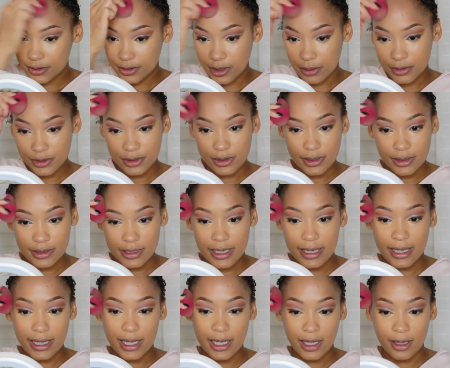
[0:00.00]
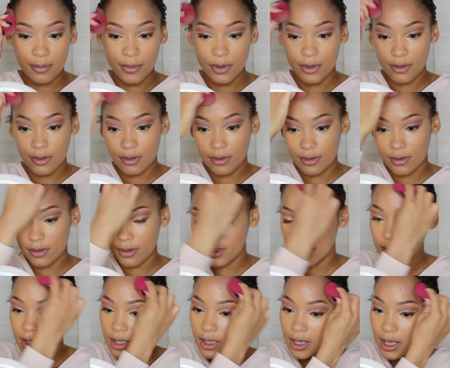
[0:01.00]
So I'm just gonna dab
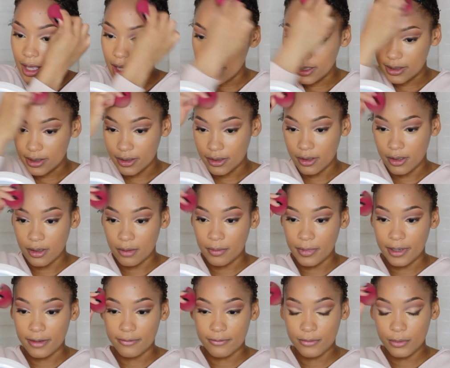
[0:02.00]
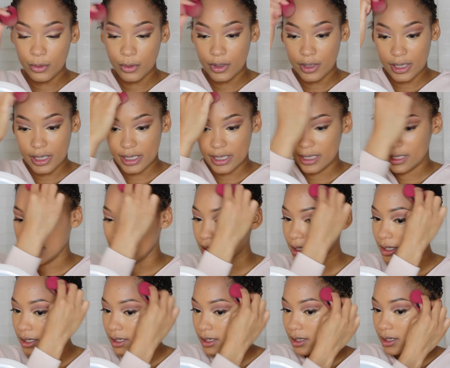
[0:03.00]
a little on my
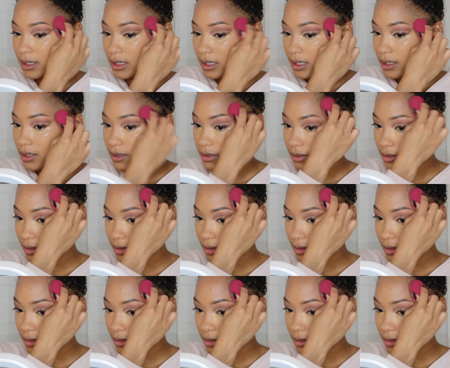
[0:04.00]
forehead.